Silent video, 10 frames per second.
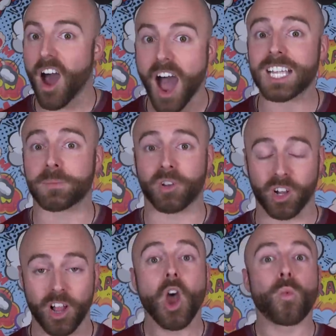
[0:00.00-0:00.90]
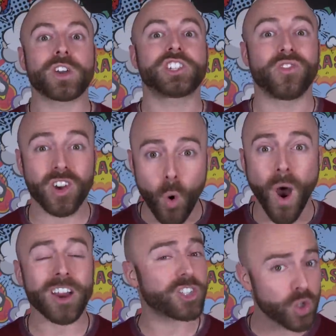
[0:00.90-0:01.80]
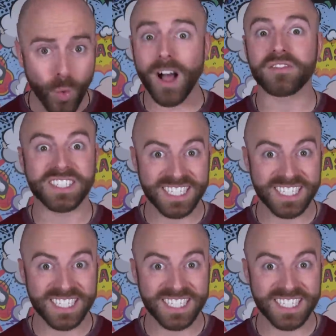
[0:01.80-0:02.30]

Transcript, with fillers: the hospital where she required twelve